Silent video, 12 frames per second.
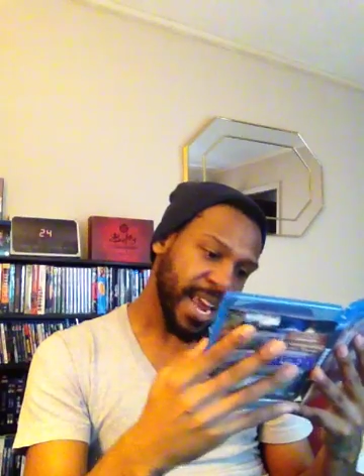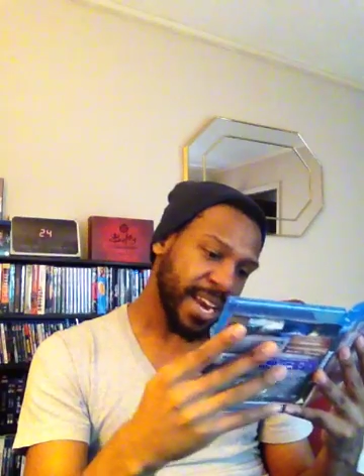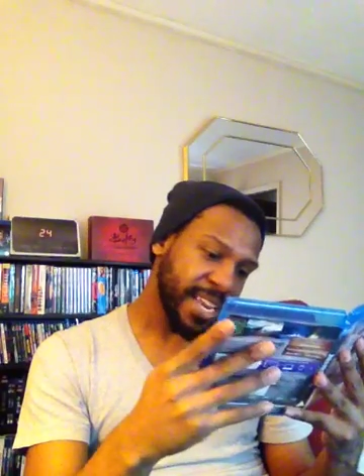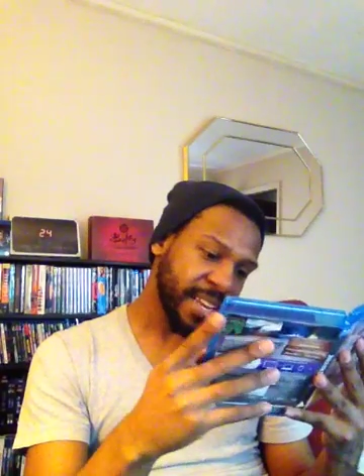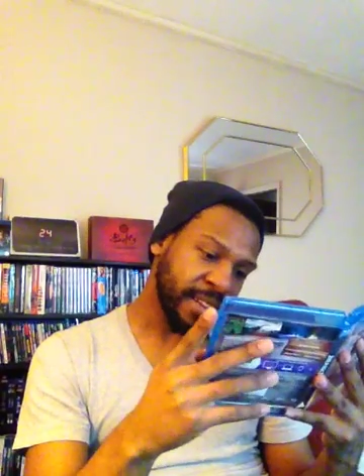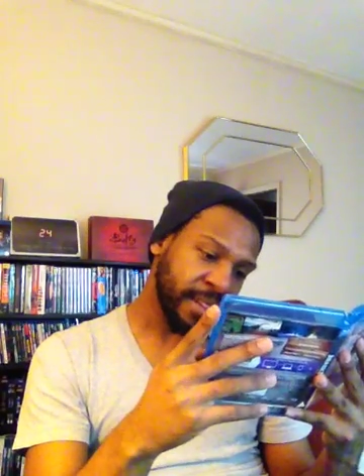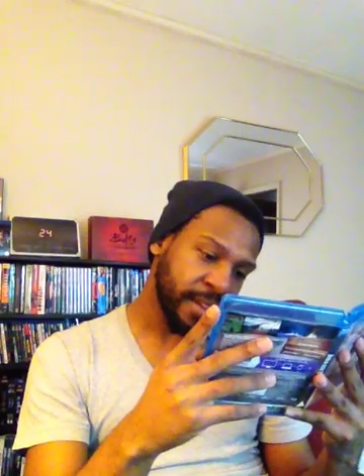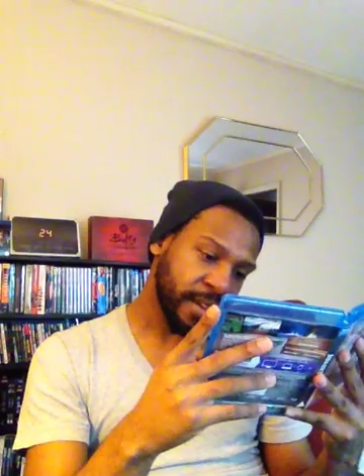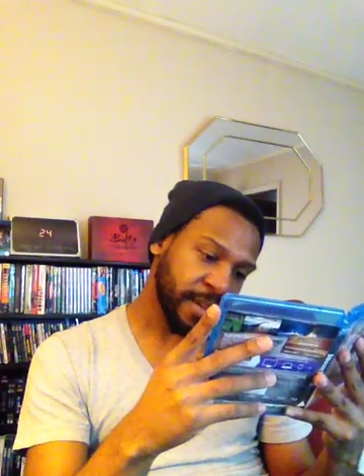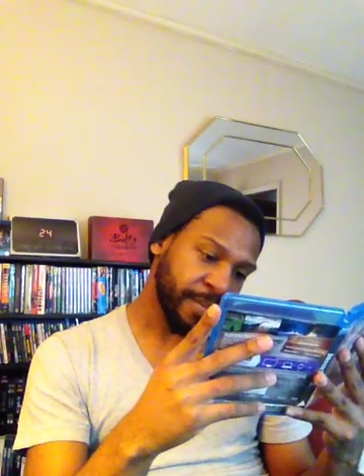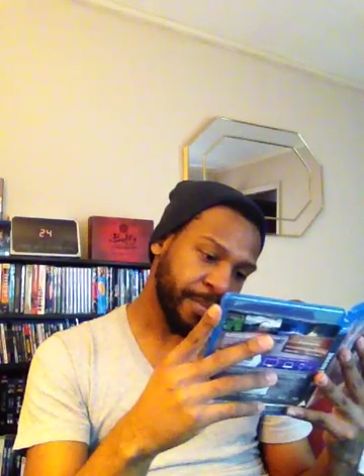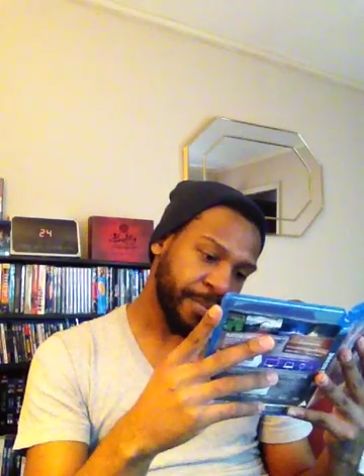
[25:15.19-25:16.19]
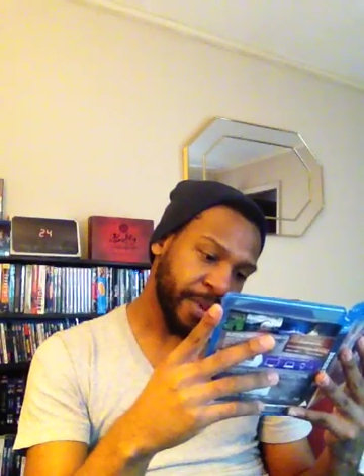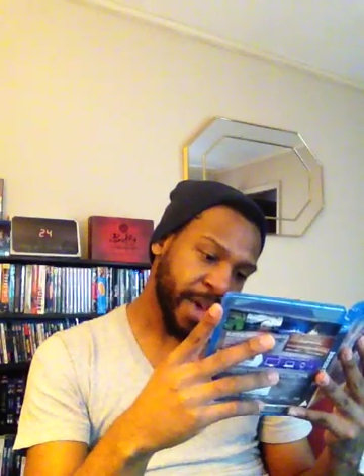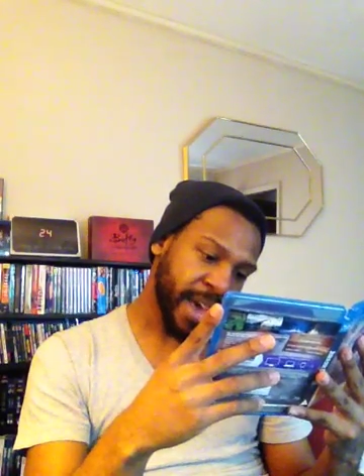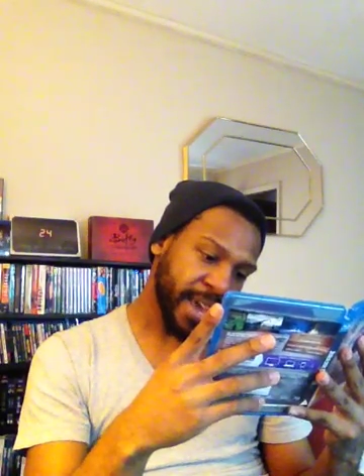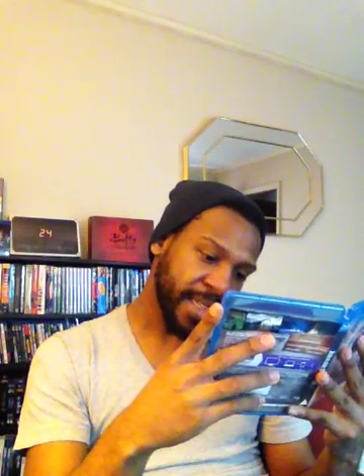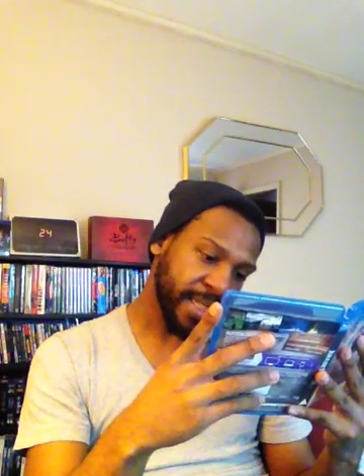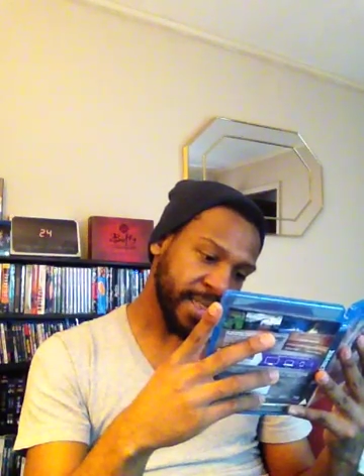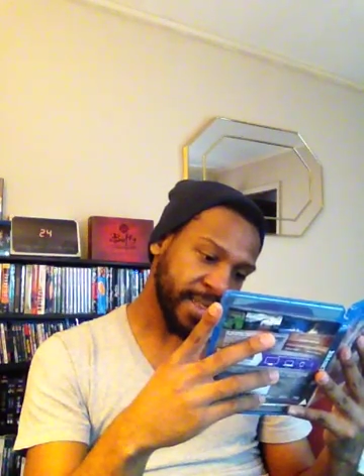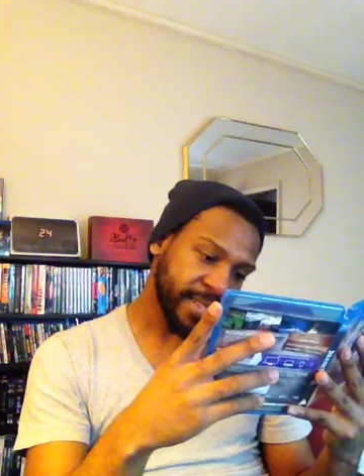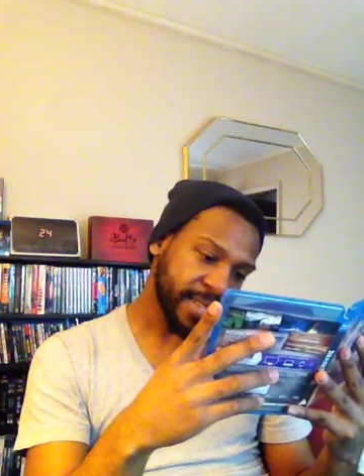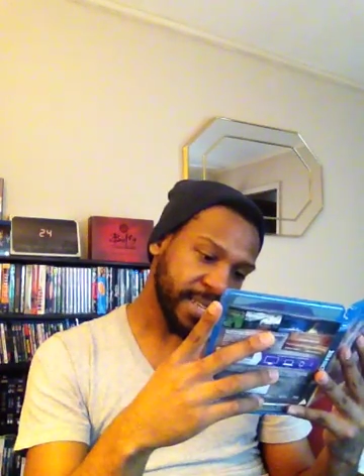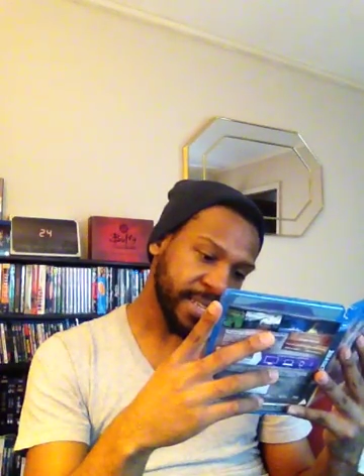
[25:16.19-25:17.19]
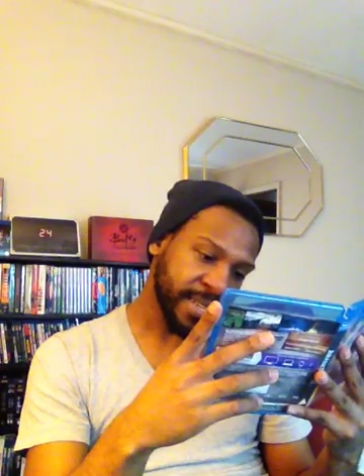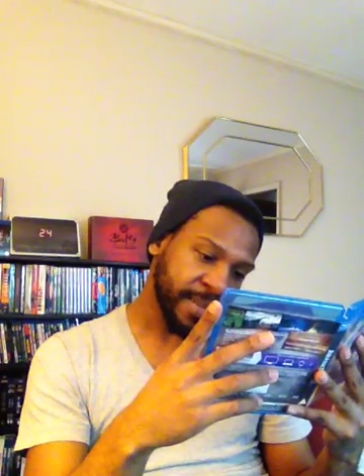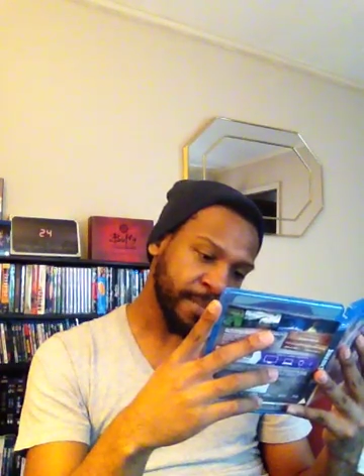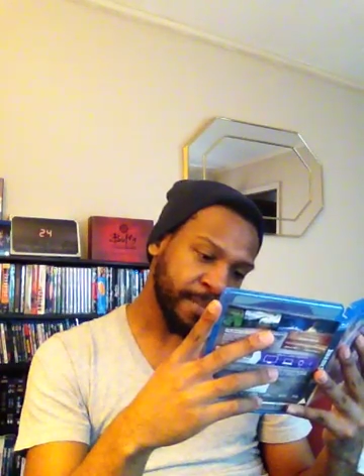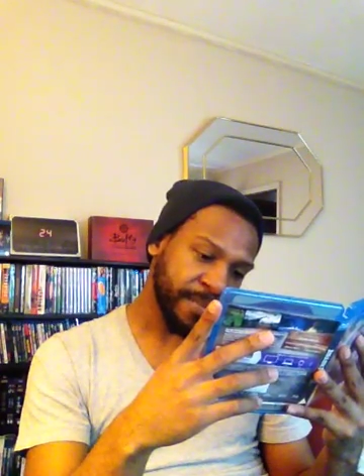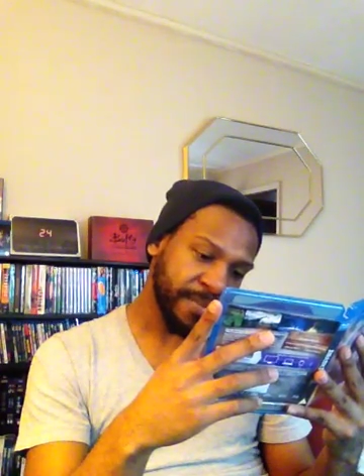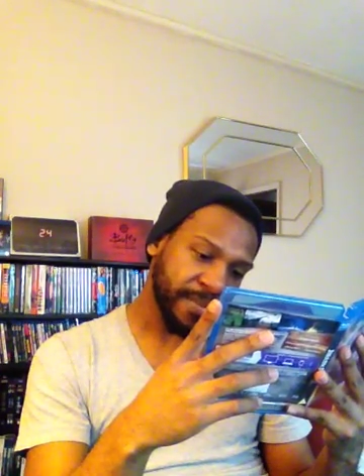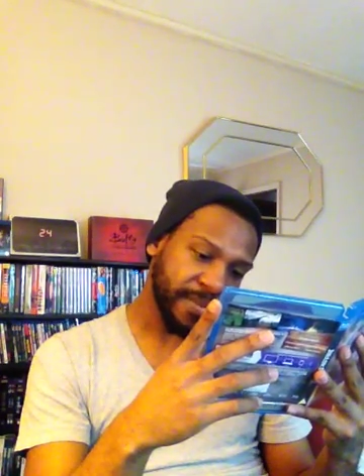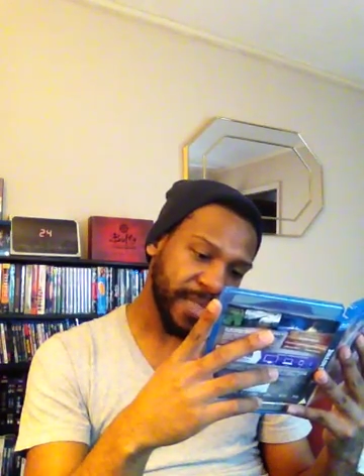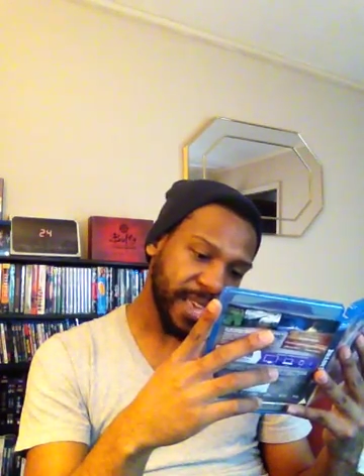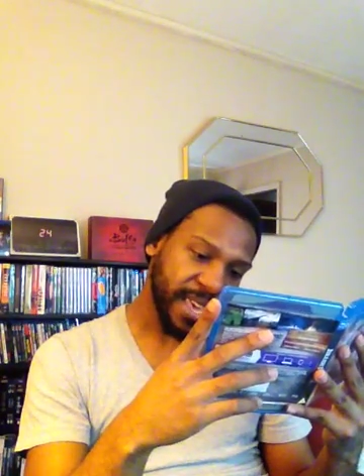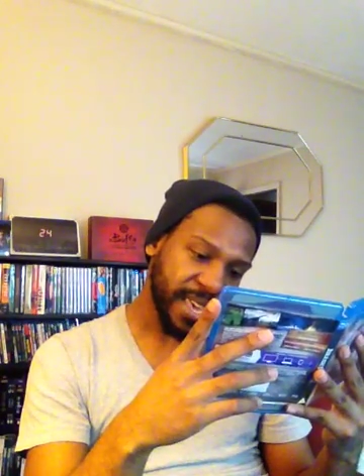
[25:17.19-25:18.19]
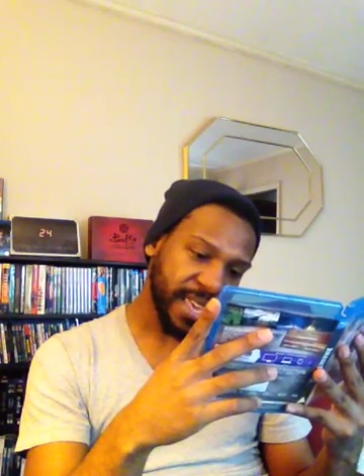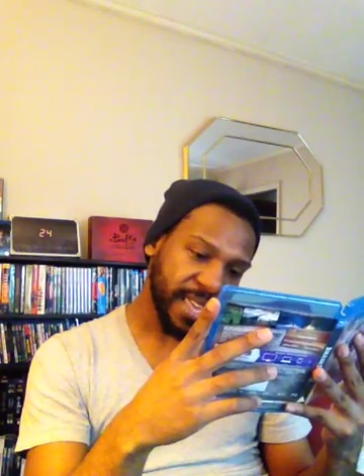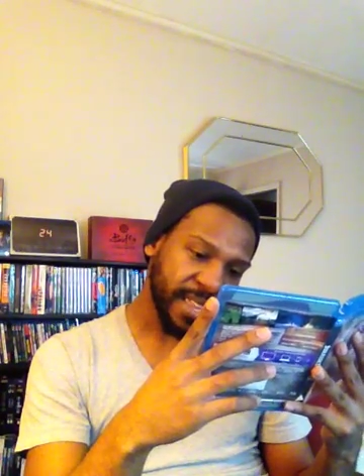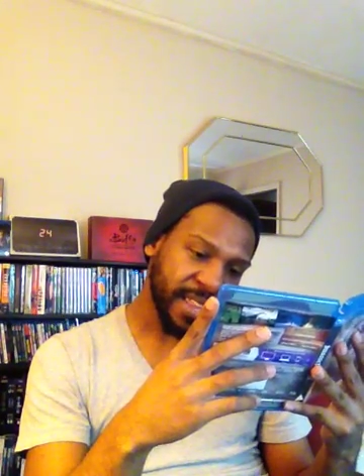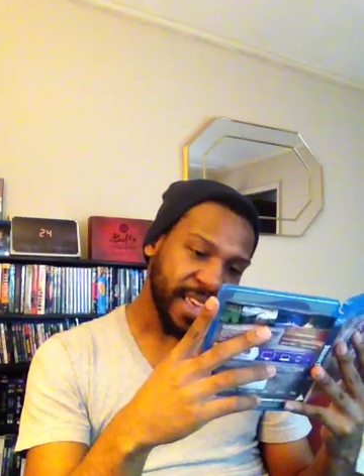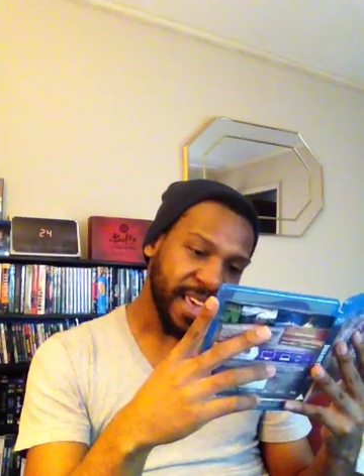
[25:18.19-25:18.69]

I need to look back at this because I'm thinking,